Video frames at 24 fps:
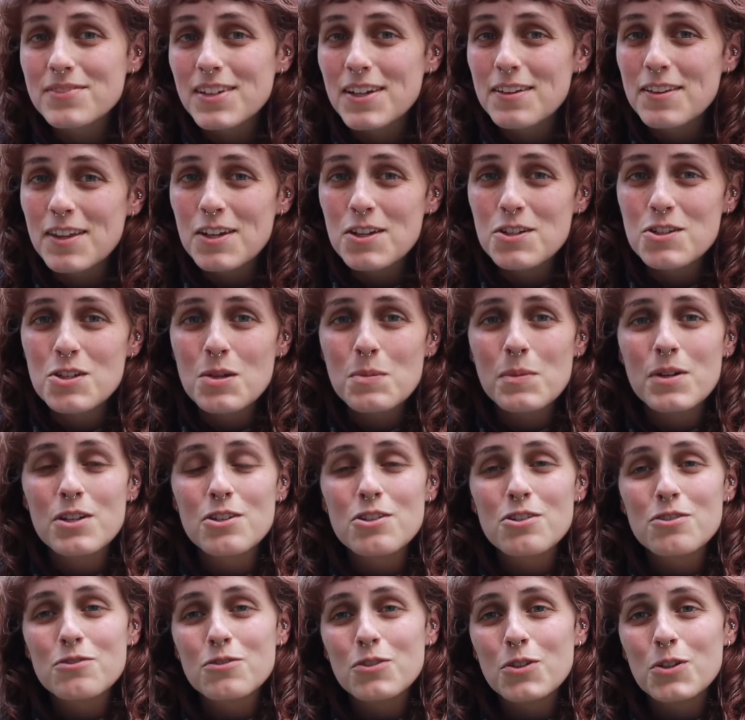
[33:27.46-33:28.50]
Thank you so
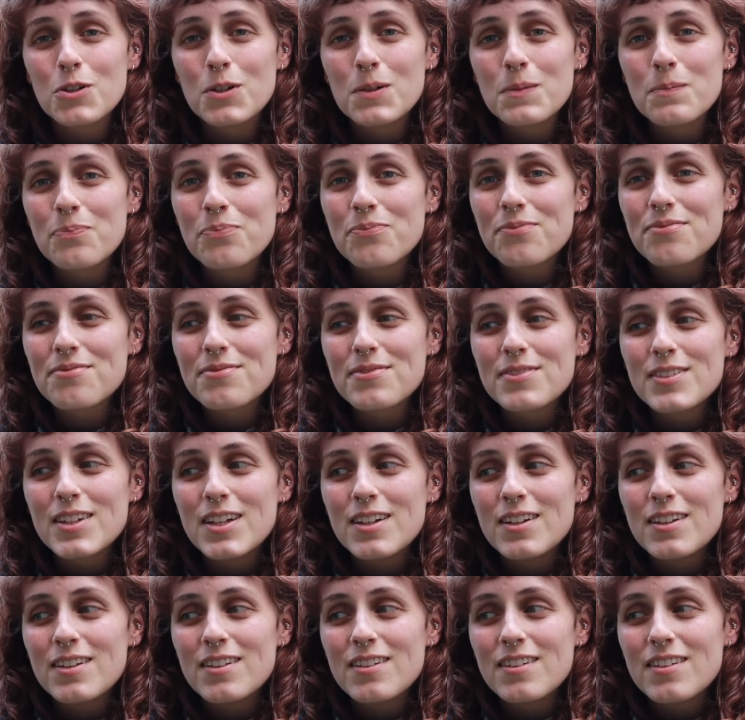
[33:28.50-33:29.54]
much for
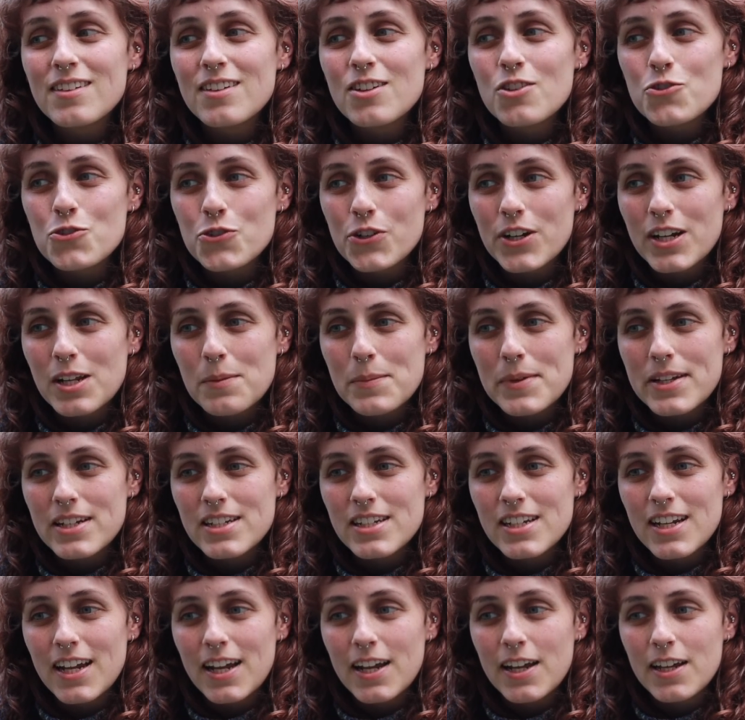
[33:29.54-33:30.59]
joining me
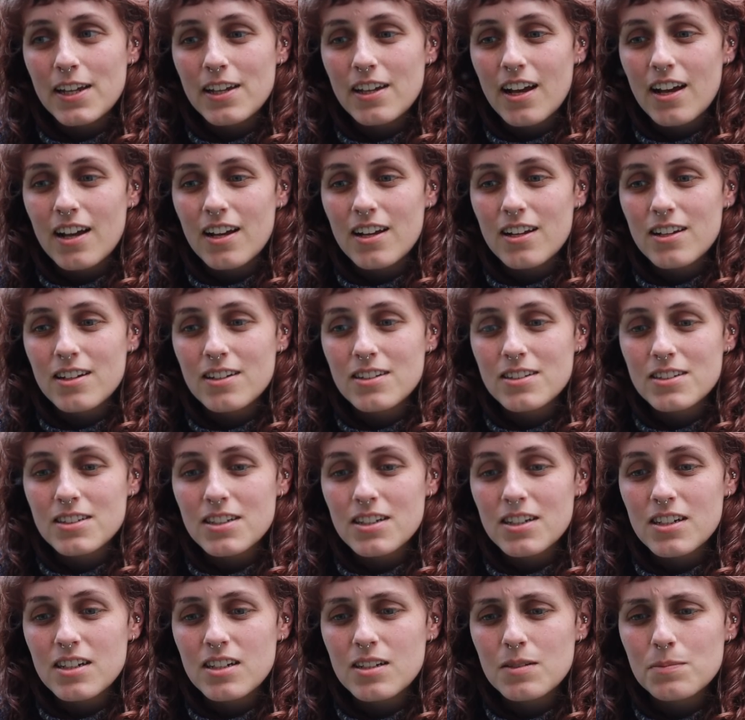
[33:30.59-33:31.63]
today, and
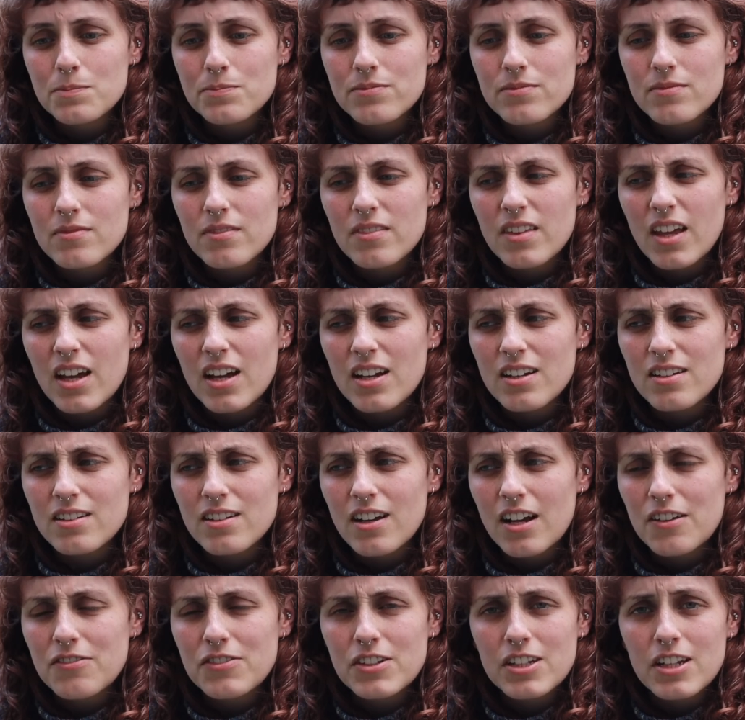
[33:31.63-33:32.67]
that
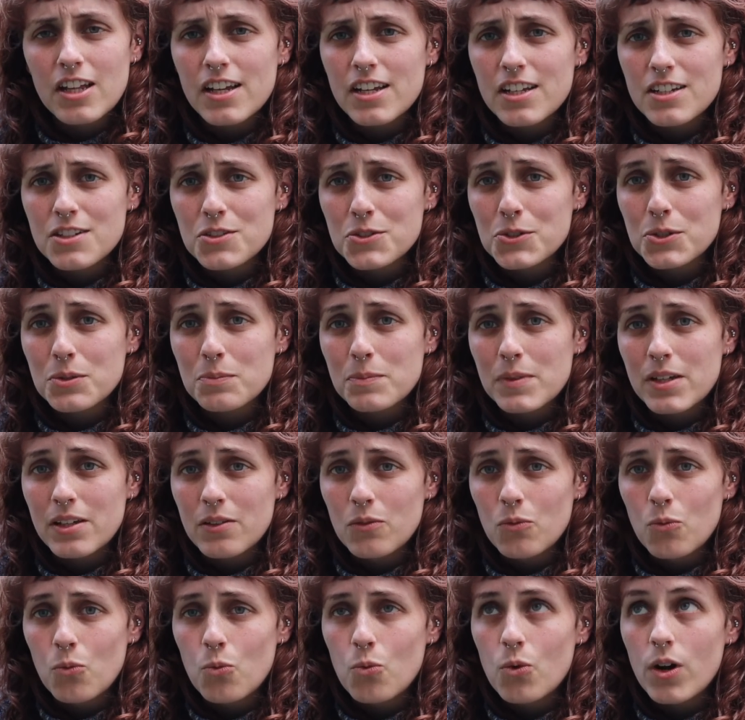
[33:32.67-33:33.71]
I feel like it took me
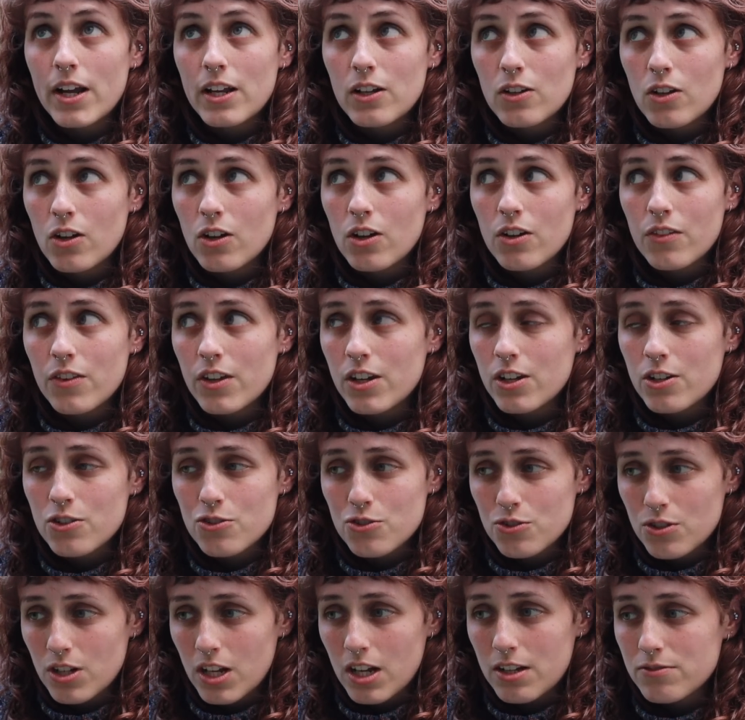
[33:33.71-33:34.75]
way longer than it
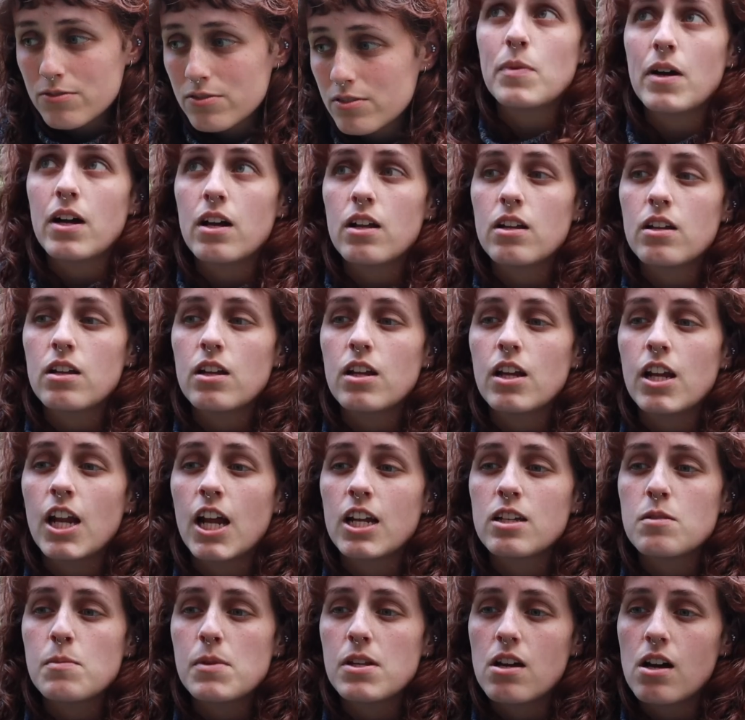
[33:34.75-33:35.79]
should have, but it
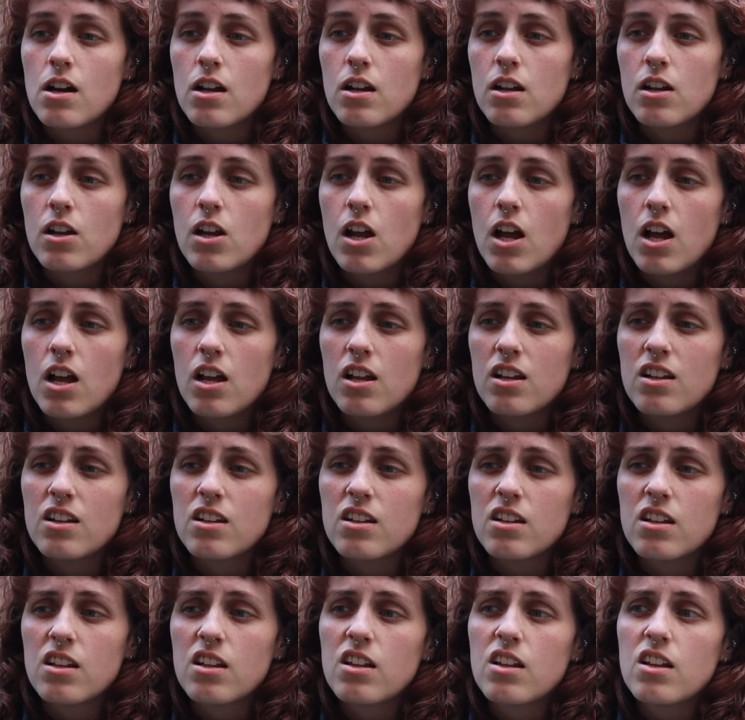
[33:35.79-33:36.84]
had to be done,
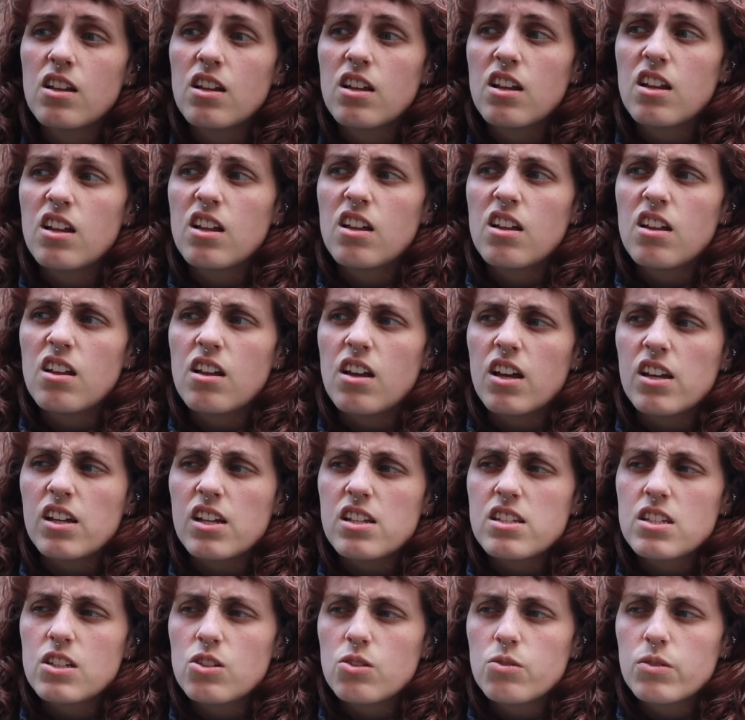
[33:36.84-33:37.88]
and I
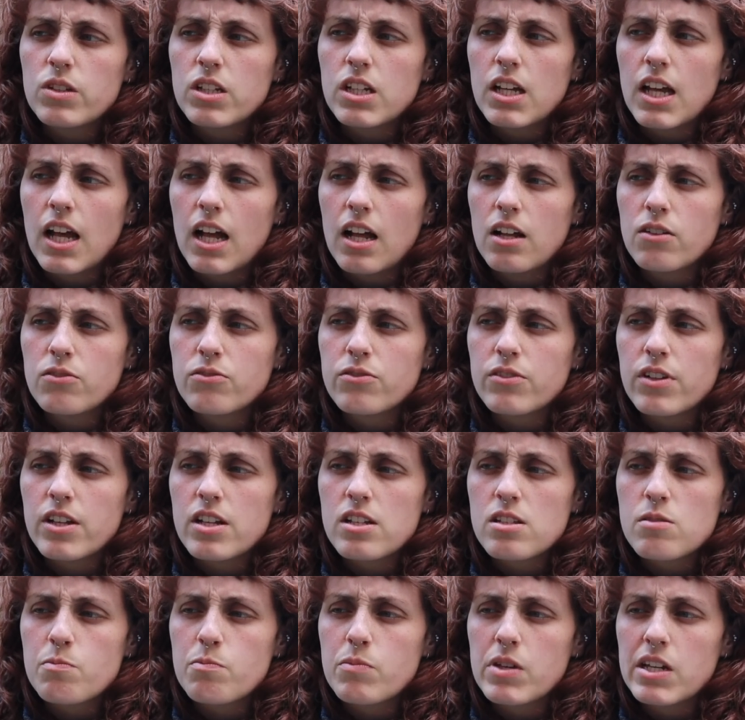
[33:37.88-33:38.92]
guess I don't really have
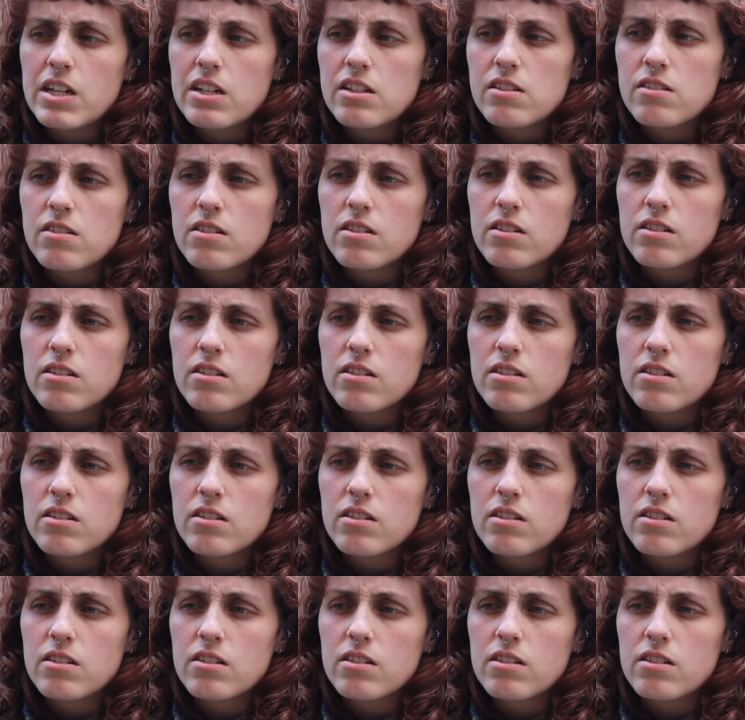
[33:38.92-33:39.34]
as big of